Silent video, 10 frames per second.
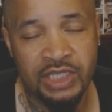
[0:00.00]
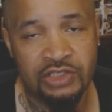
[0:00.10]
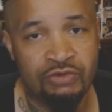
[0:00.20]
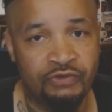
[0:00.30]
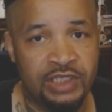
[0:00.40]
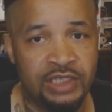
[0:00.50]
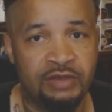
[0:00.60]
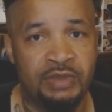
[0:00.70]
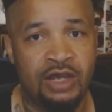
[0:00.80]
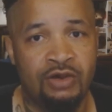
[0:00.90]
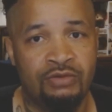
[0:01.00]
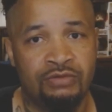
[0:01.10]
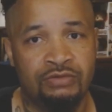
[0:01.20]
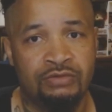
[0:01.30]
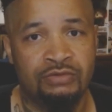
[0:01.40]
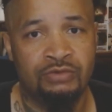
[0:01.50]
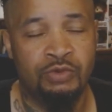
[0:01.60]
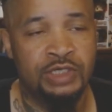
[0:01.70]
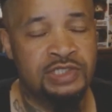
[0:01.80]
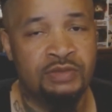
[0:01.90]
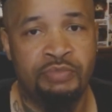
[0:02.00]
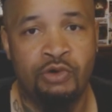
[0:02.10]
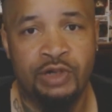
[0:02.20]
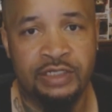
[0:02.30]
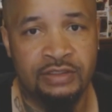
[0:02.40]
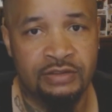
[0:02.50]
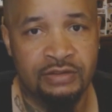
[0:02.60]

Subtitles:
make you forget about what's important.